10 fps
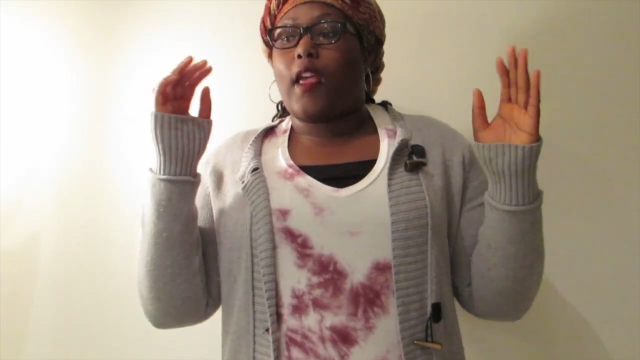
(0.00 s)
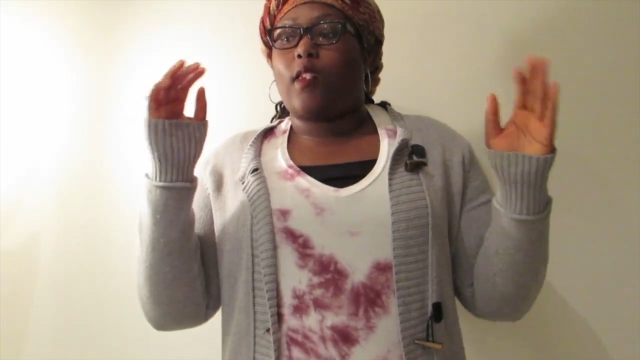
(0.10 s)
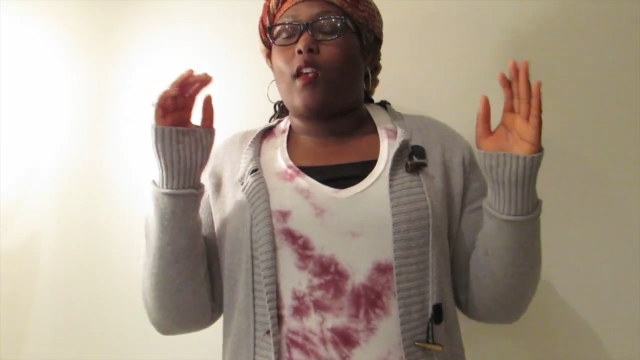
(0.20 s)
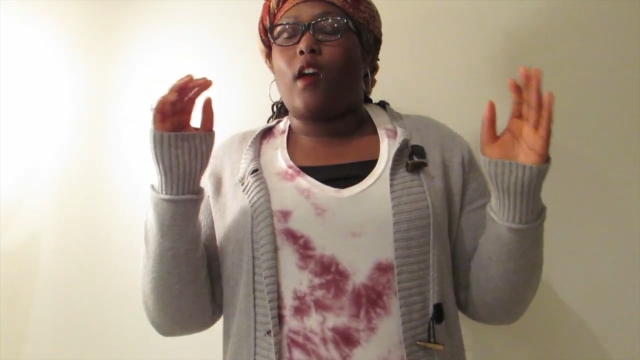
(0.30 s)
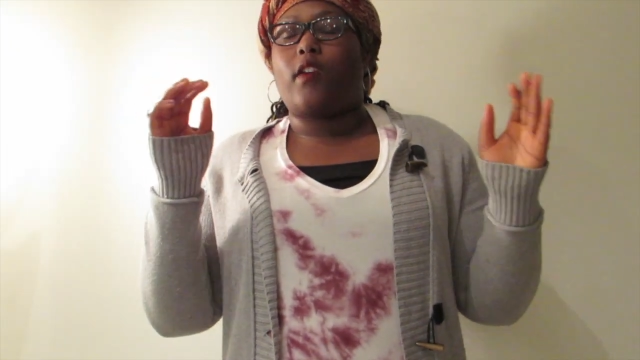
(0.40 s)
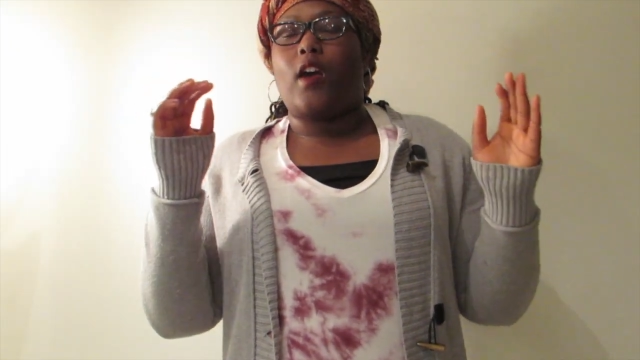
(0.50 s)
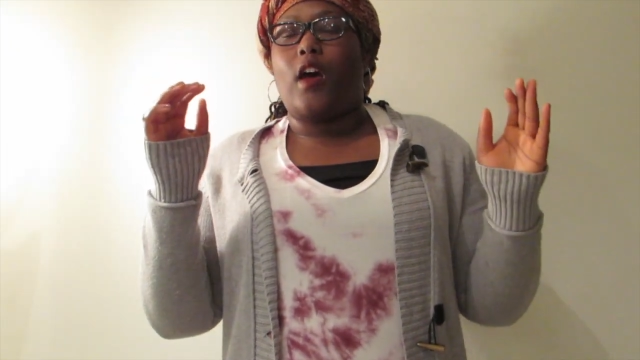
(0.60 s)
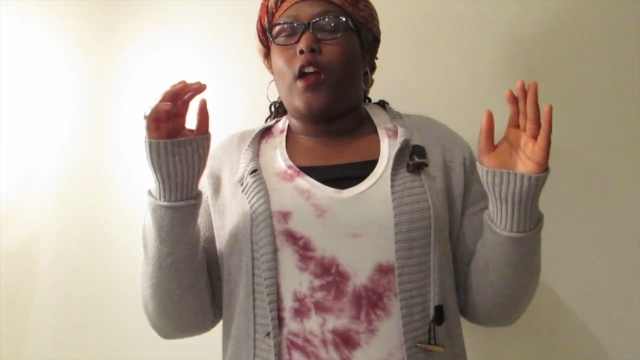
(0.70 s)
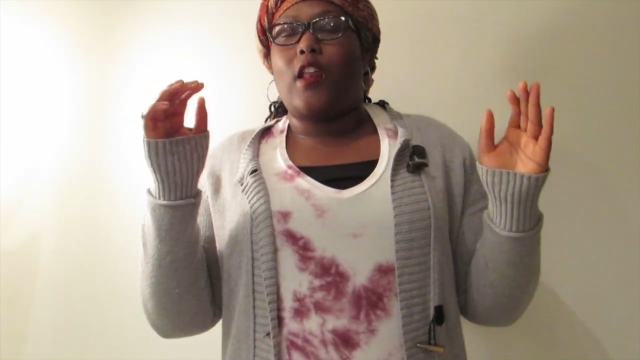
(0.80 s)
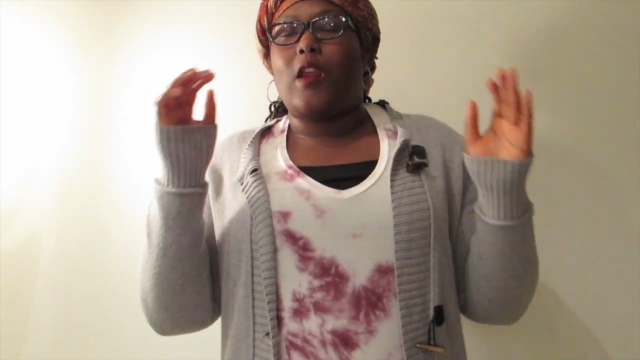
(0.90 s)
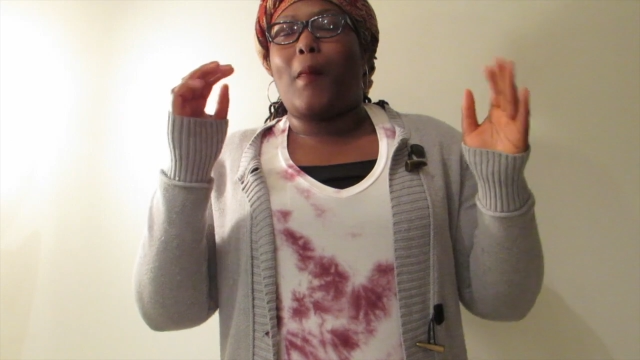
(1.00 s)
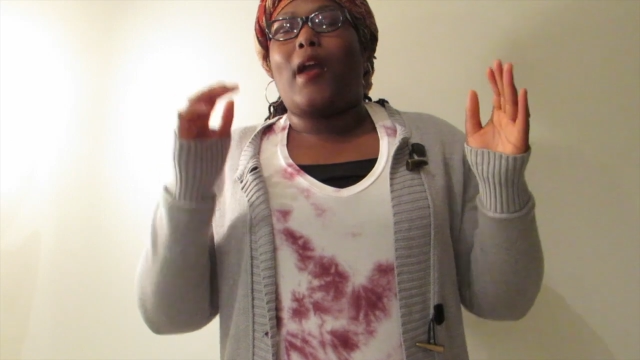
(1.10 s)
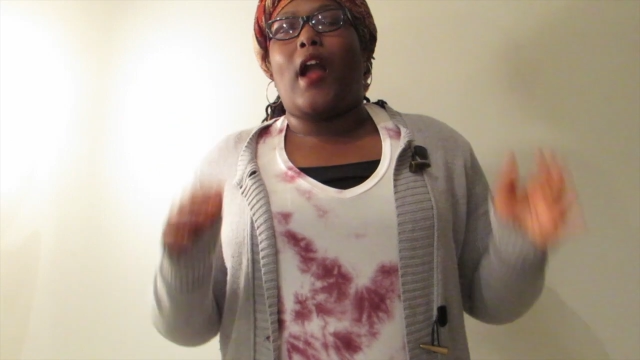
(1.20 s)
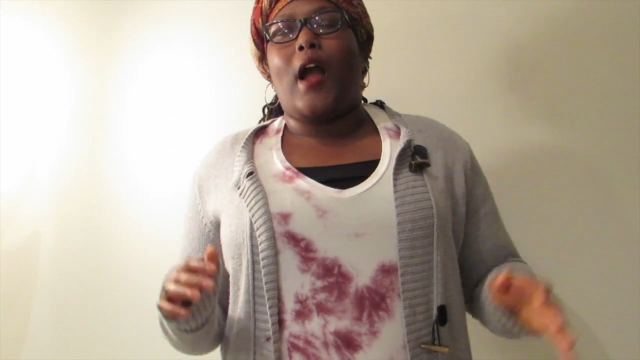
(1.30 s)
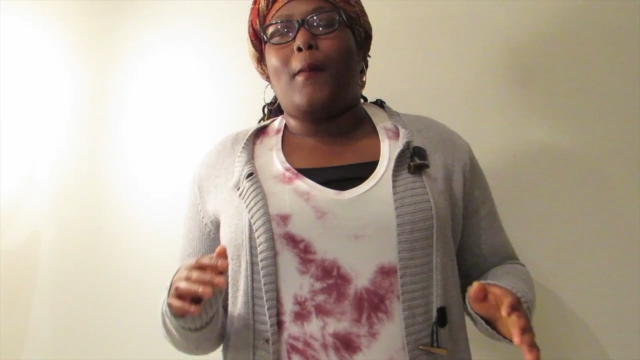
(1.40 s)
I saw y'all in
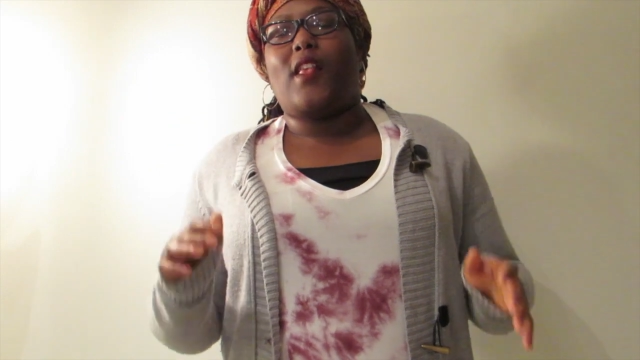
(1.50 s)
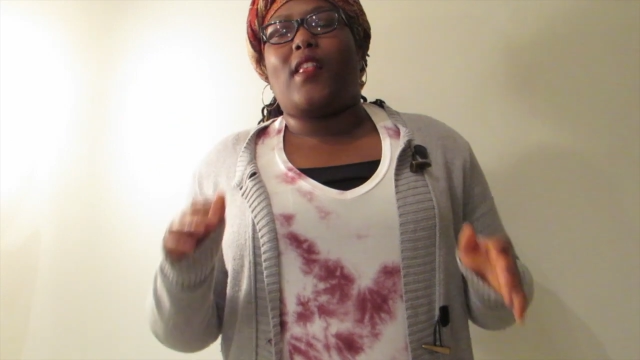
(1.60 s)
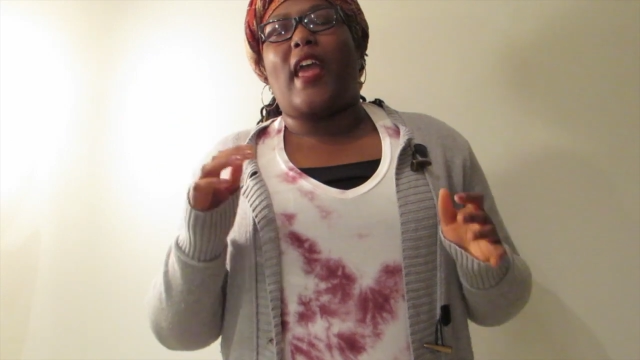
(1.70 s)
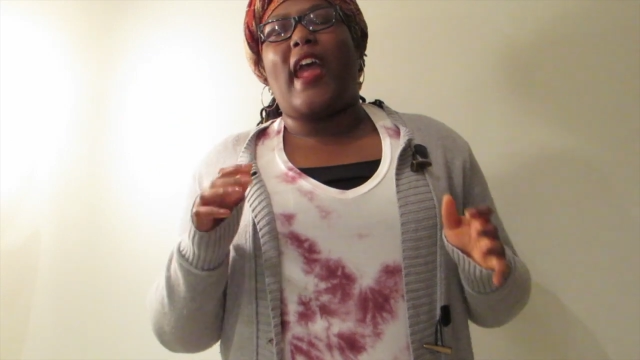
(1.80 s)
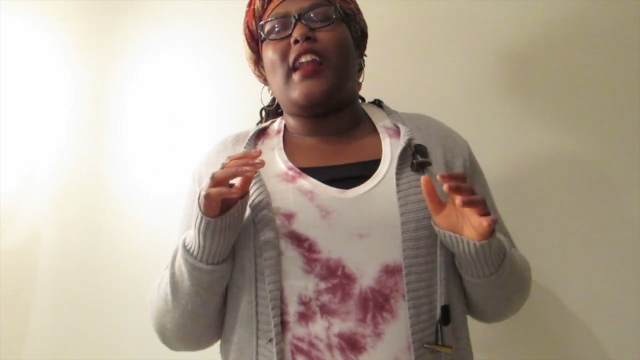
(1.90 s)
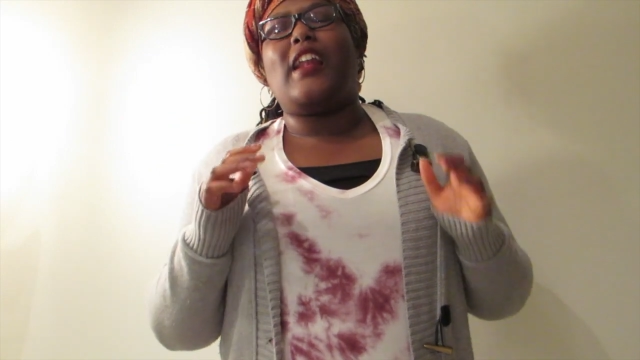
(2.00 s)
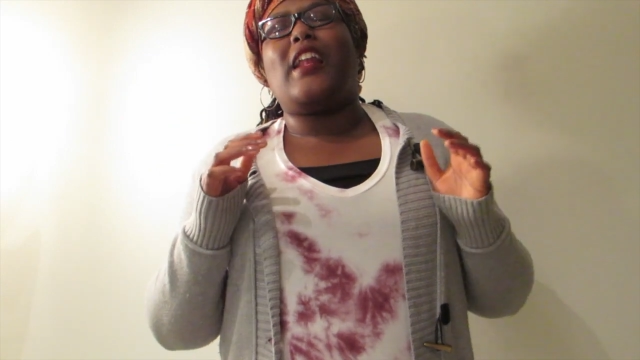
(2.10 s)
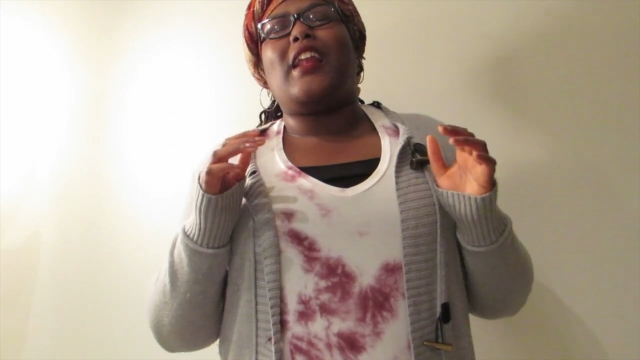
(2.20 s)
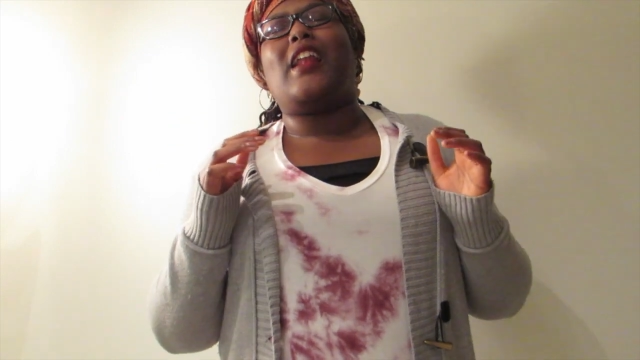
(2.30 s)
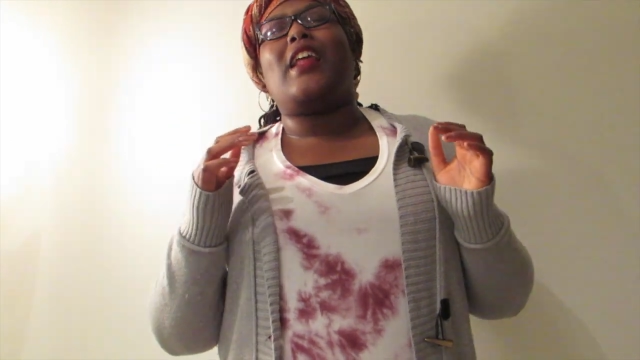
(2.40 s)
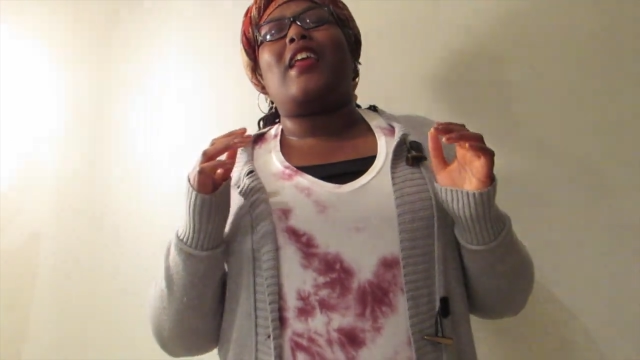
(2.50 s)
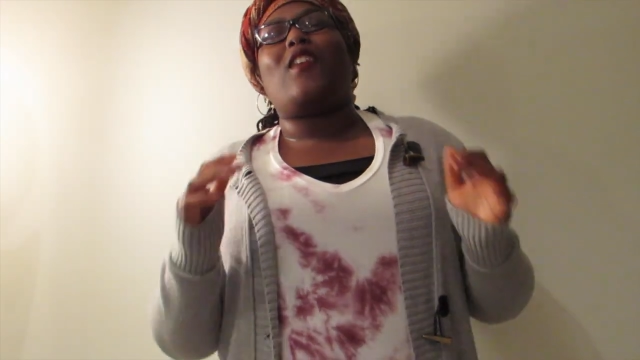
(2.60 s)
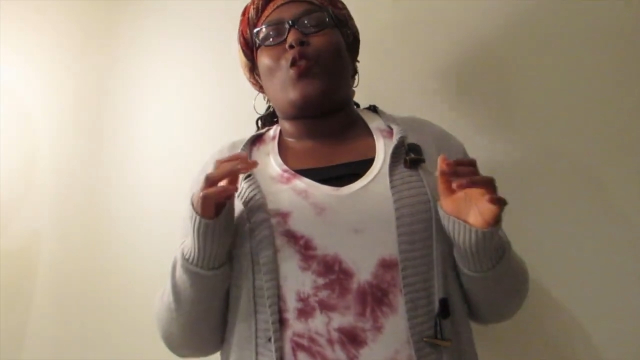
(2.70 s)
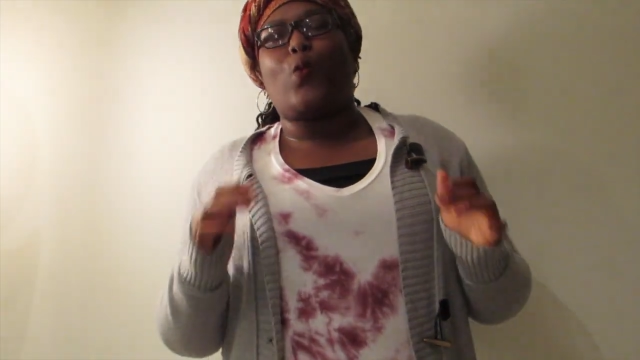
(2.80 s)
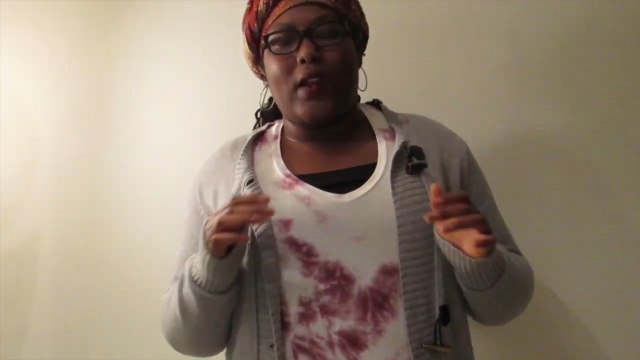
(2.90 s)
my comments at
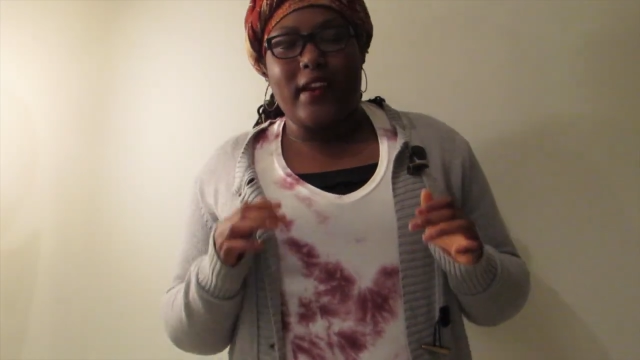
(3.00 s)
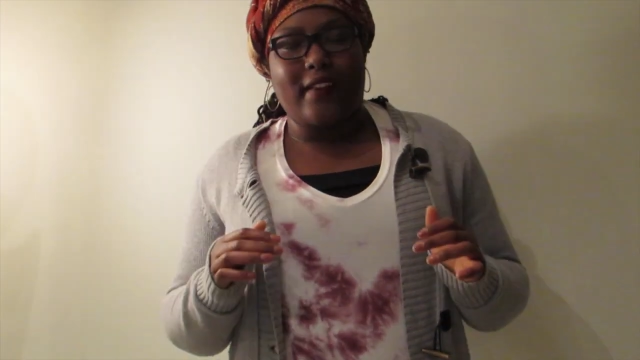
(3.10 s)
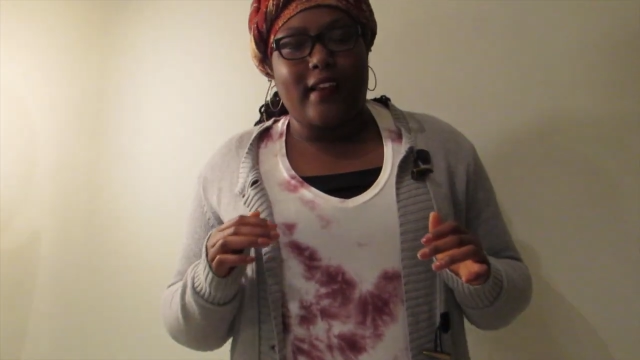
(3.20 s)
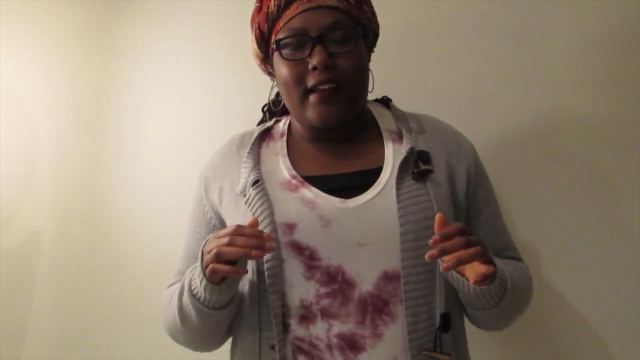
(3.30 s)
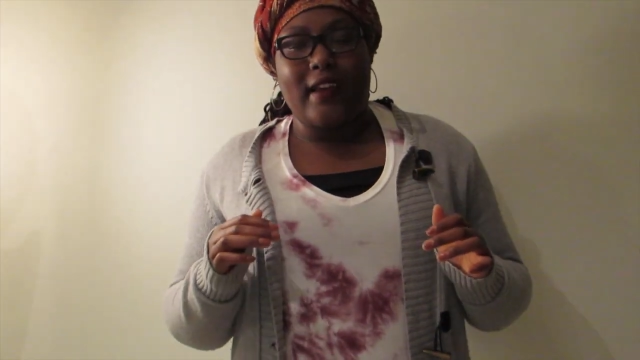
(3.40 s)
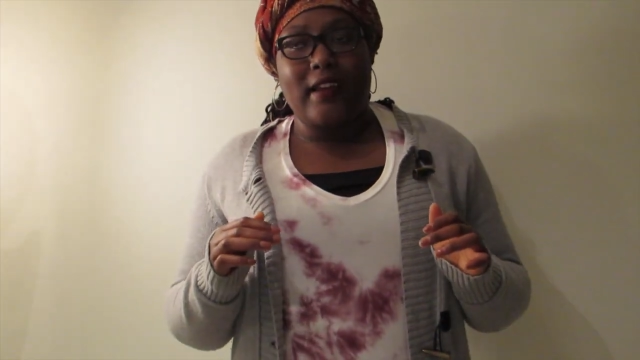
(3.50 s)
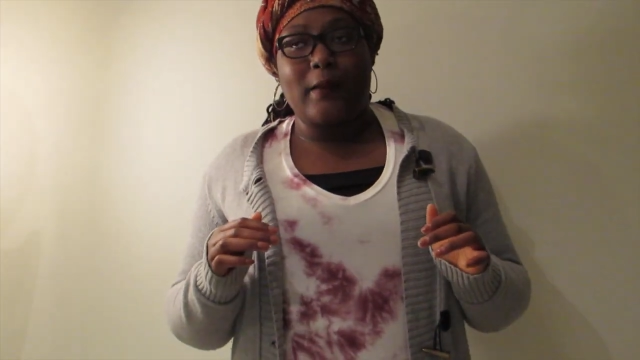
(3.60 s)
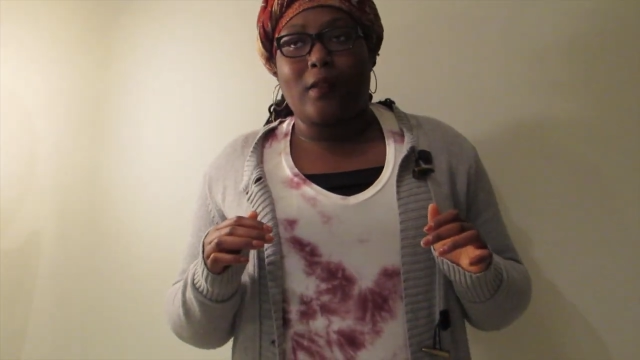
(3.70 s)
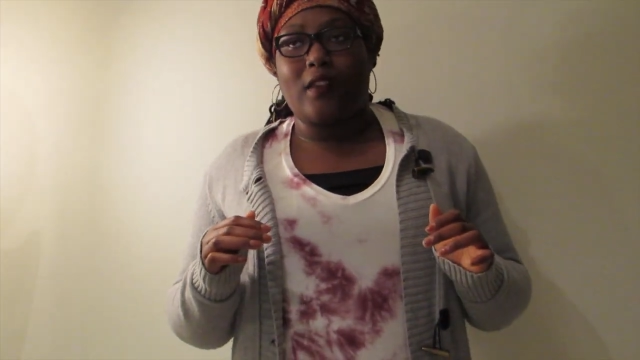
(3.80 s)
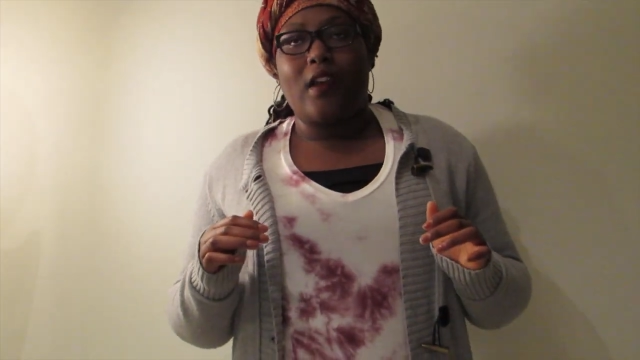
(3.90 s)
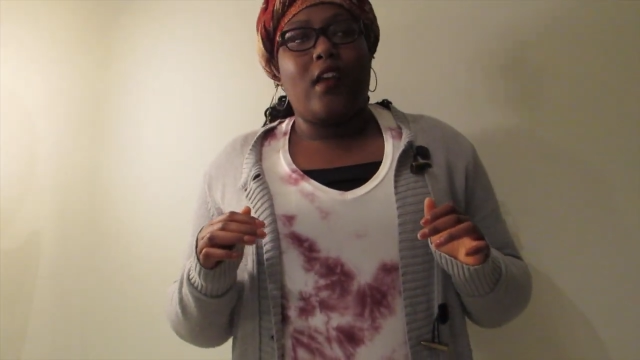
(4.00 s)
least 20 times.